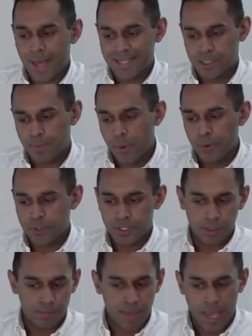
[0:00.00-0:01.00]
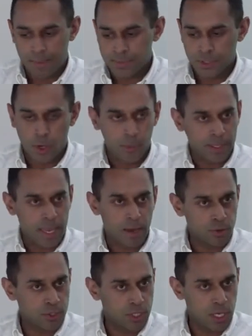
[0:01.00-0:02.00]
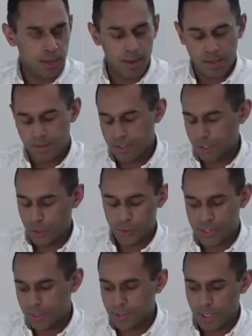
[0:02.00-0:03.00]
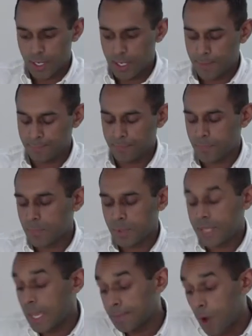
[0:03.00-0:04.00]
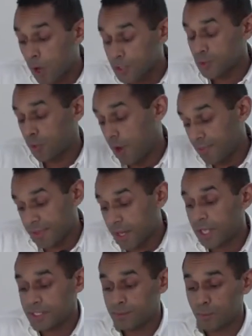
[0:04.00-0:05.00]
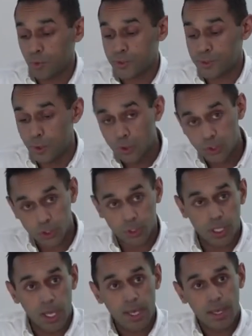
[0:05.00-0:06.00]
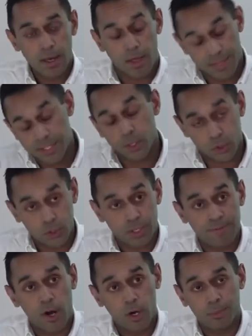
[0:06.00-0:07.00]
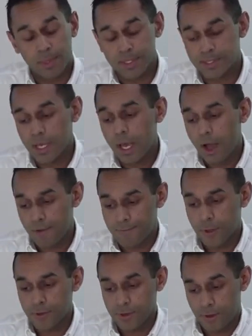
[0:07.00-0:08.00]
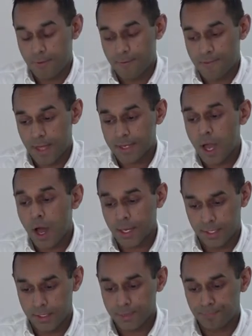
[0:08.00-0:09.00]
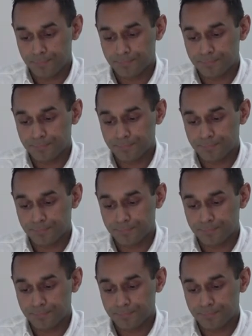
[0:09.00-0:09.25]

as opposed to perhaps going out and using gay bars or other kinds of more social, other social environments of that kind.